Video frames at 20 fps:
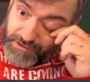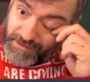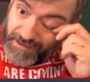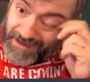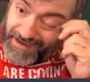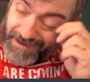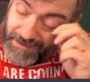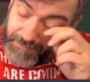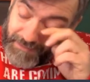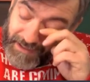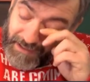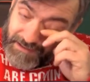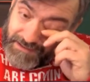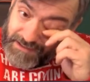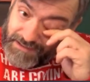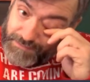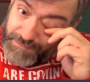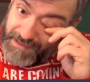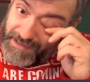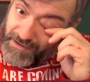My answer has
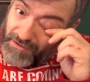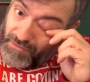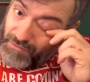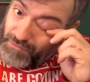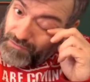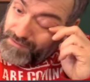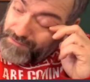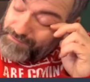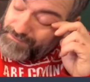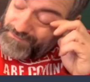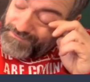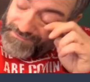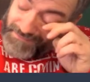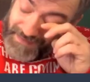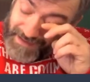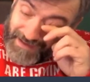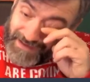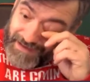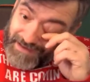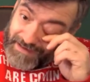been no.
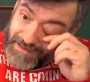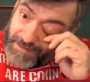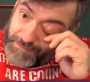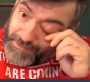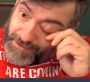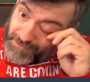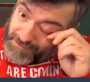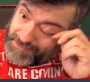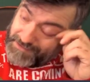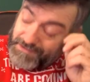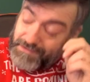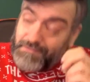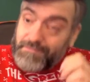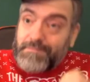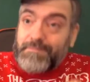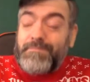To be honest, though,